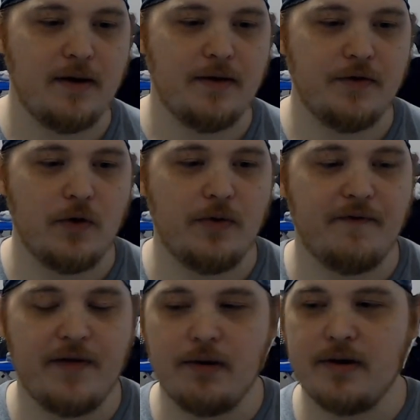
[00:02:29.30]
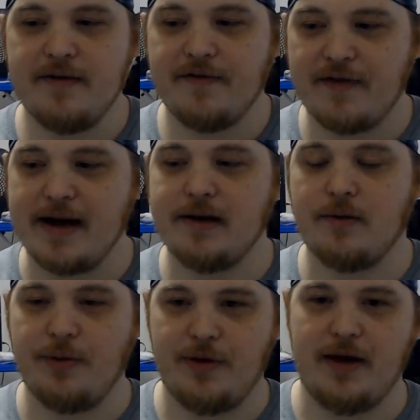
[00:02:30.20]
So the very
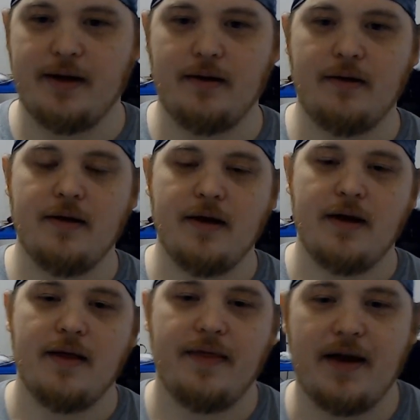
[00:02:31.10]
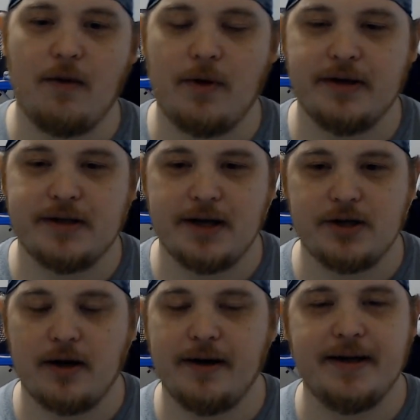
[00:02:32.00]
final thing that I want to
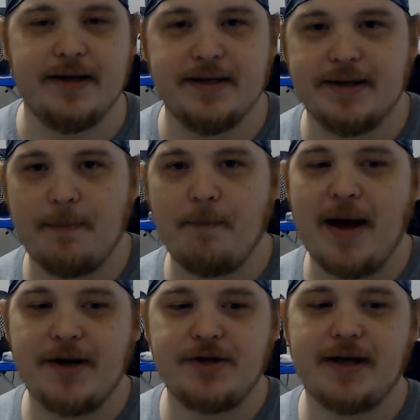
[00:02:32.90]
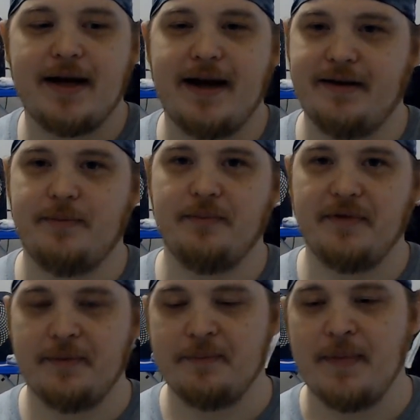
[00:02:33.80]
touch on is magic
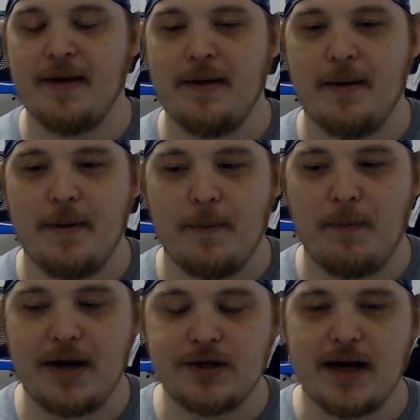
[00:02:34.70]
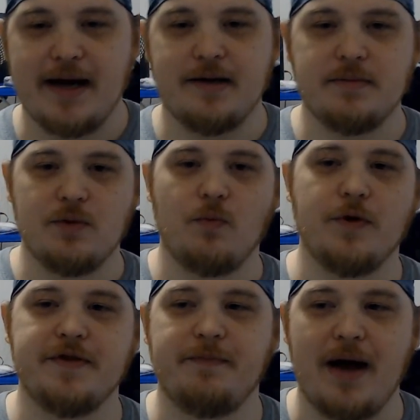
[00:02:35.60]
items. Magic items in
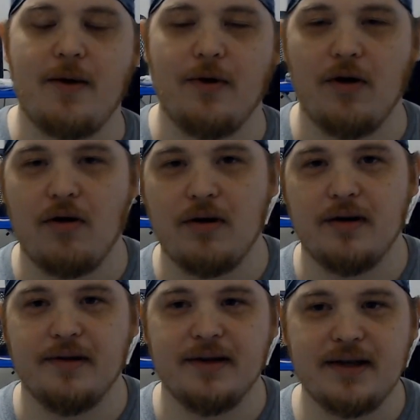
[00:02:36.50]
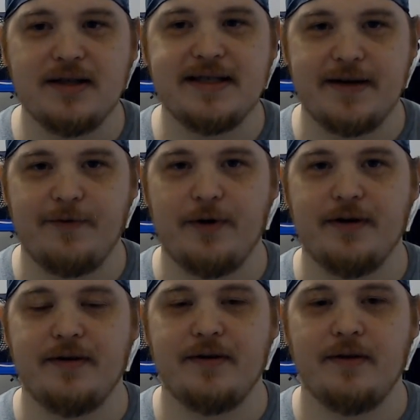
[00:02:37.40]
Words of Power are a little
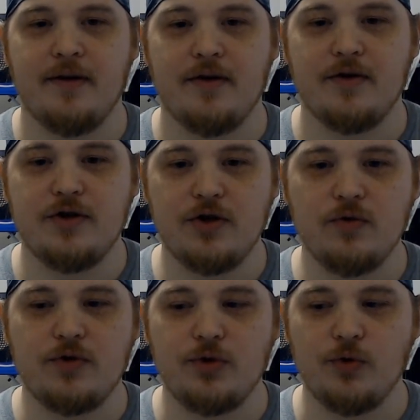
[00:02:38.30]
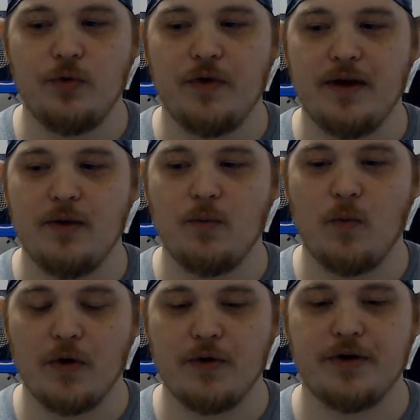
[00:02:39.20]
different due to the
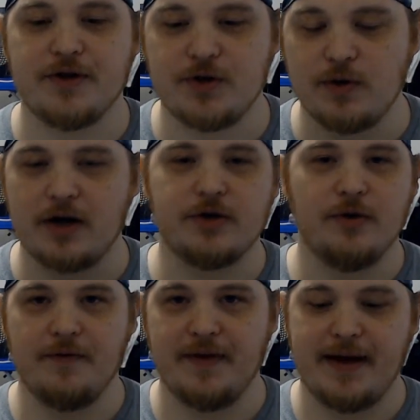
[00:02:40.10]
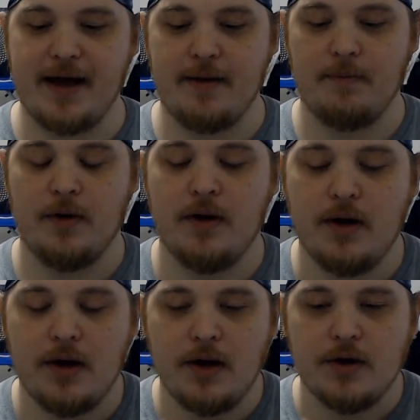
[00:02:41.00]
word structure of the game.
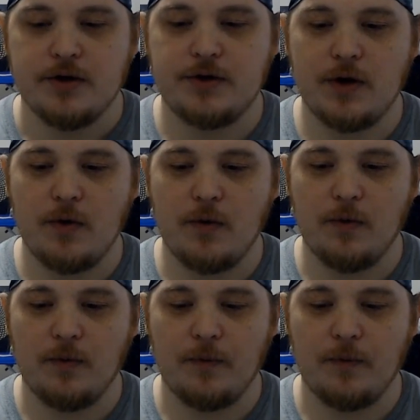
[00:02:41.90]
So